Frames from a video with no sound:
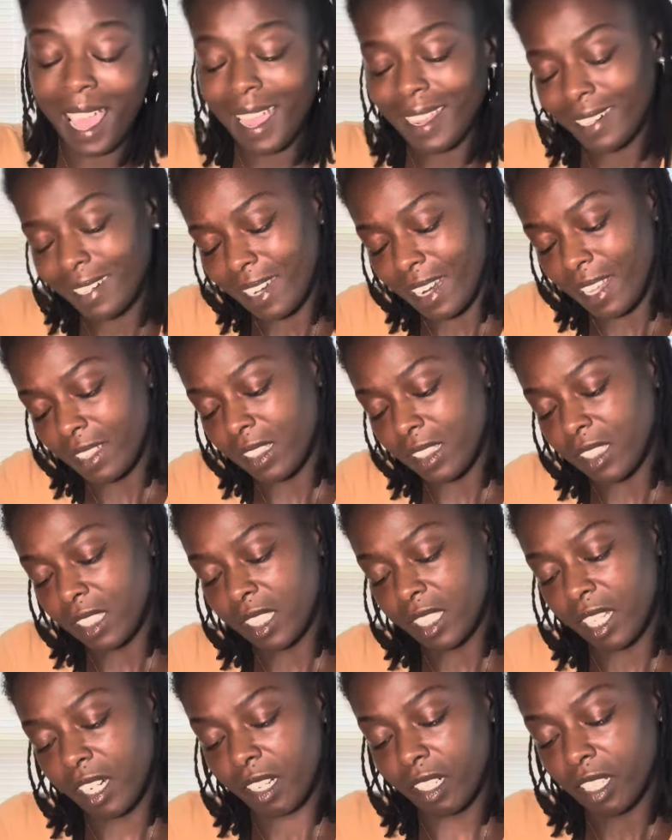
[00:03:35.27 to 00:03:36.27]

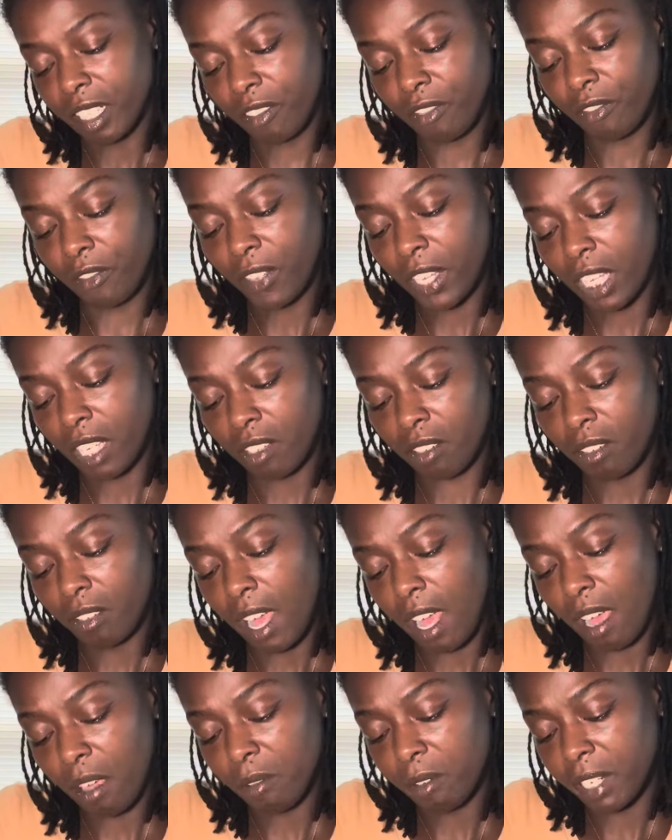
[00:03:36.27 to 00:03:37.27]
necessarily feel
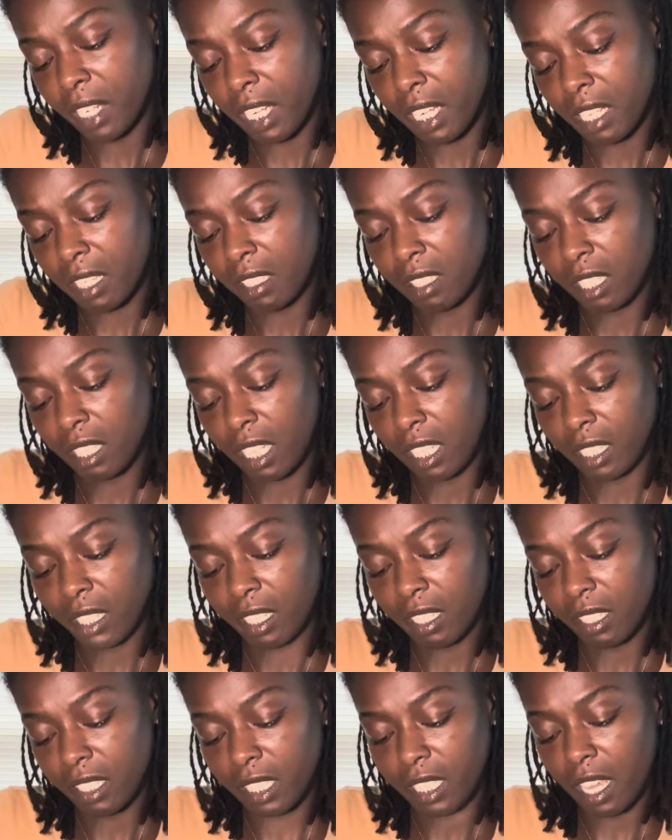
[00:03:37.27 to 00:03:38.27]
how it is that
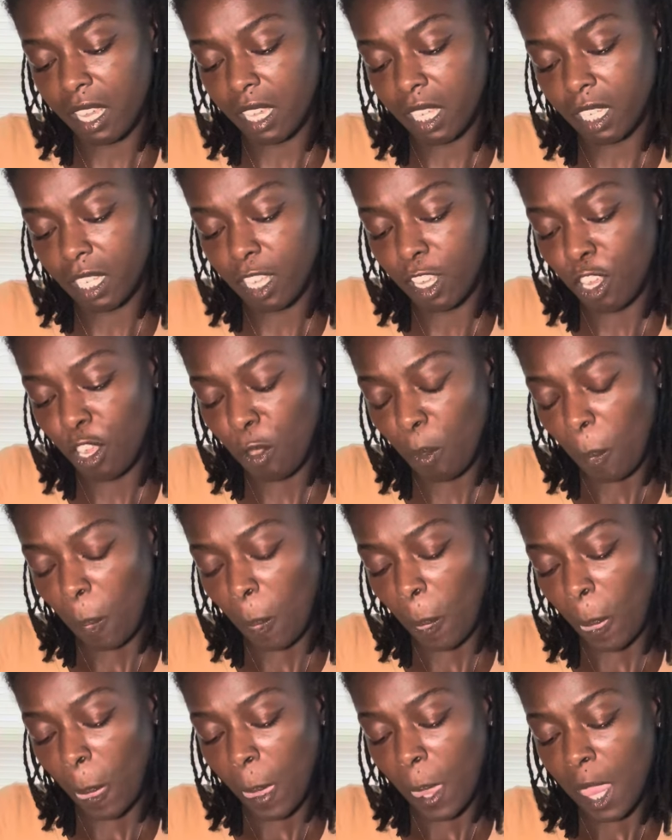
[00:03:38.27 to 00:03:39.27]
they're saying,
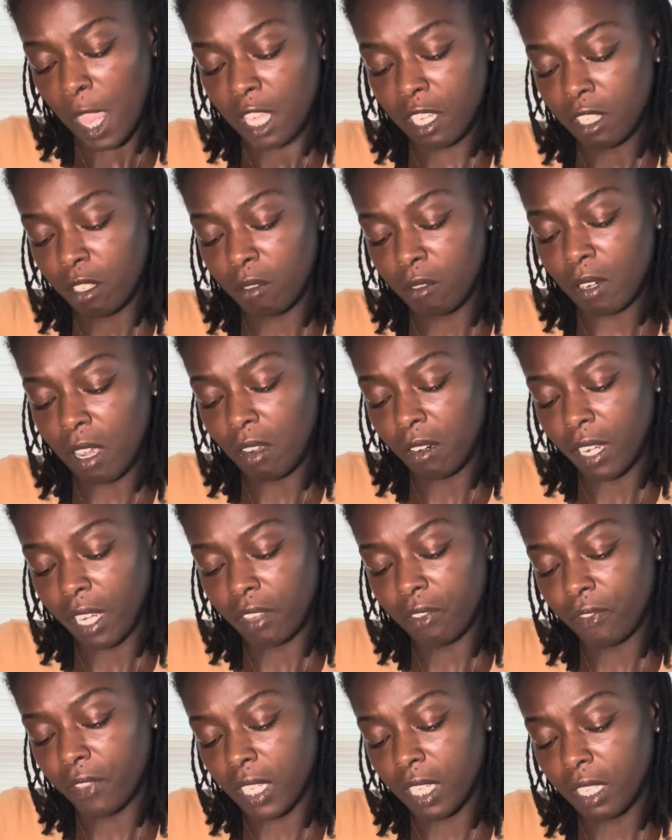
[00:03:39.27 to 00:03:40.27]
you know,
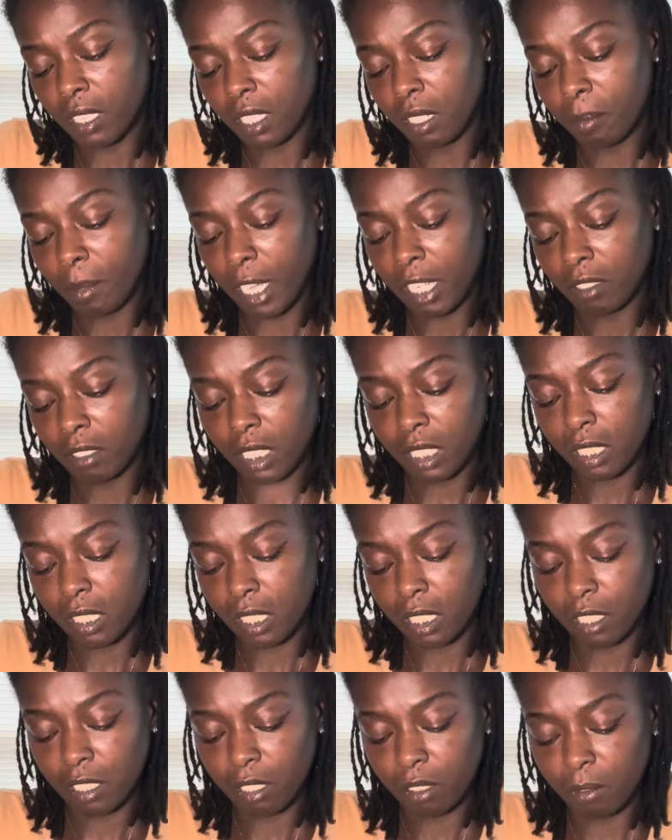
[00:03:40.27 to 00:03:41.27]
they feel about this
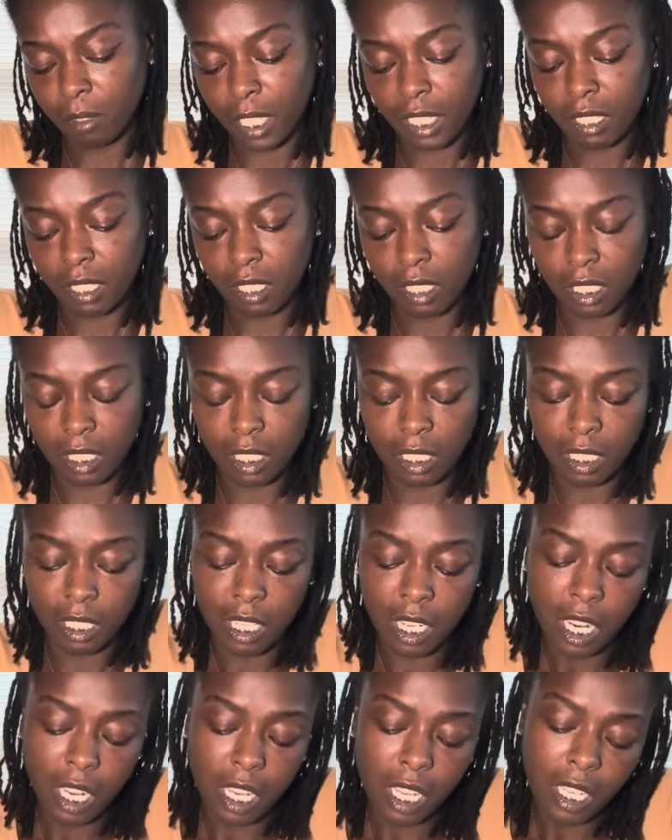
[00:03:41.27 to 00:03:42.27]
situation.
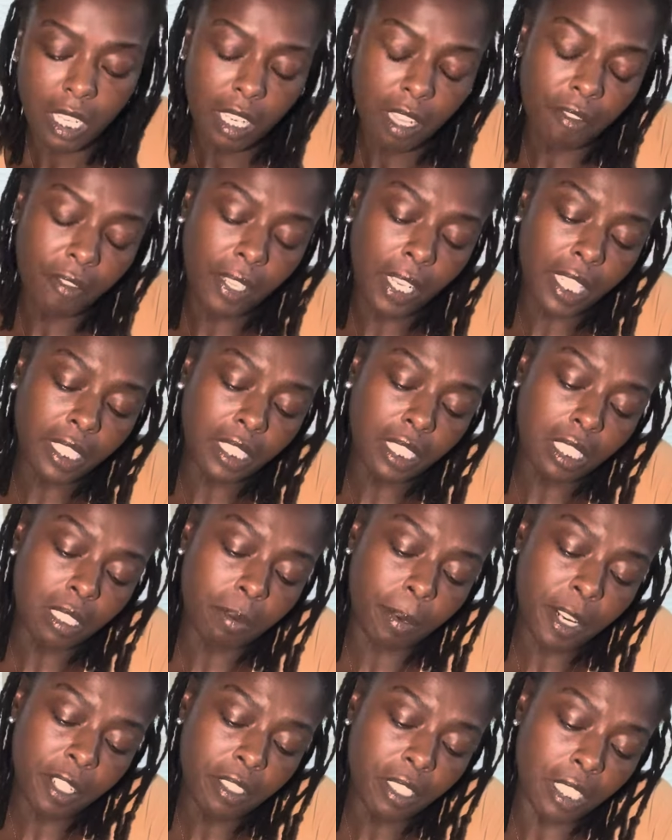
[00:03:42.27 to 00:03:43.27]
They feel like this
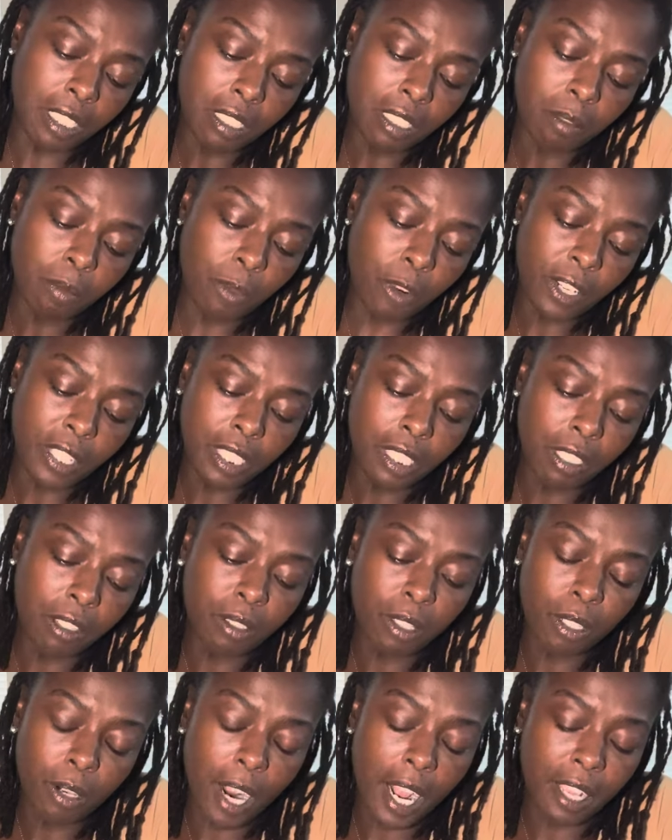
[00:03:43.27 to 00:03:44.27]
person is more
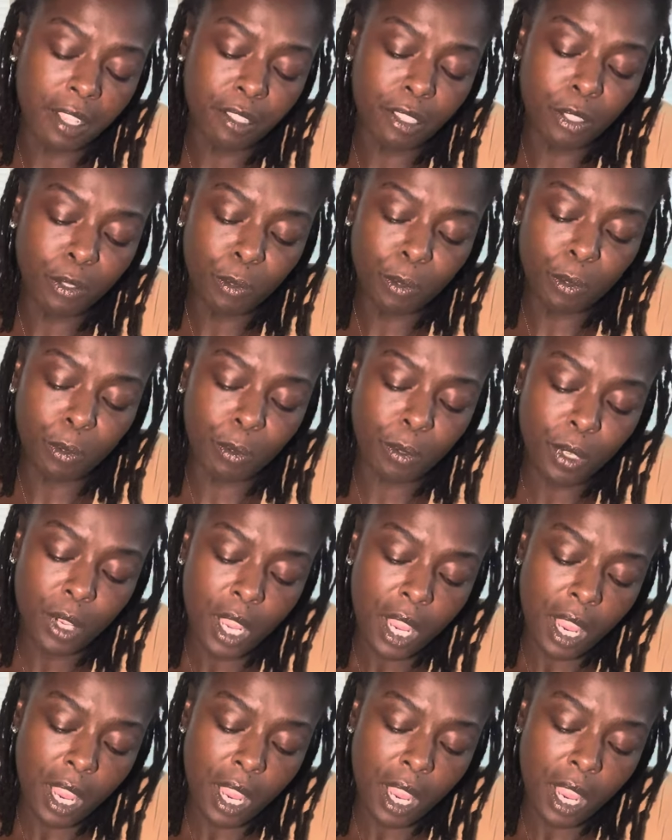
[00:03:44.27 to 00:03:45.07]
so trying to